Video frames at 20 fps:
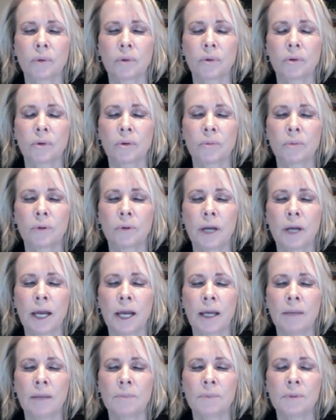Or
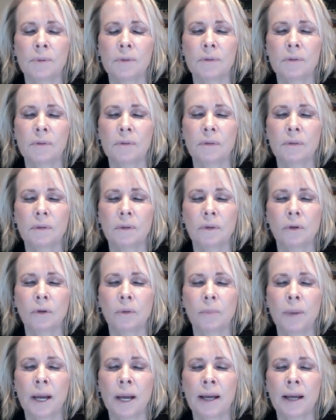perhaps your
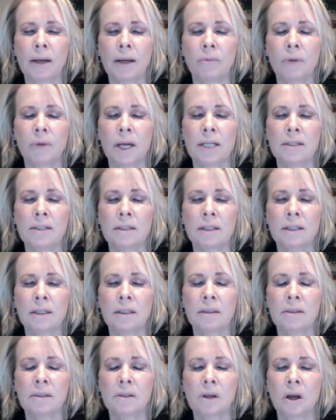back
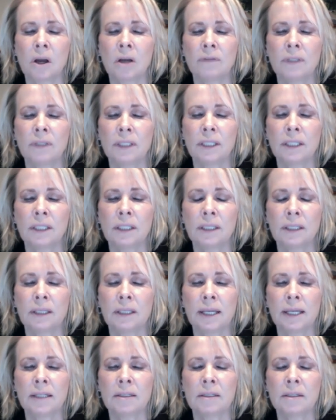resting softly
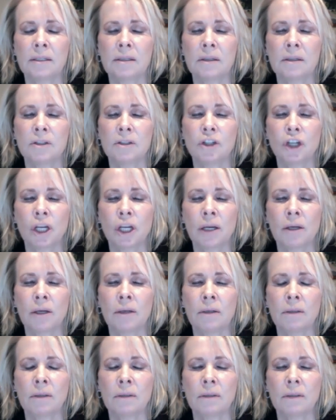against the
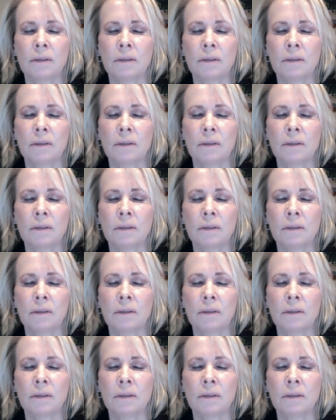chair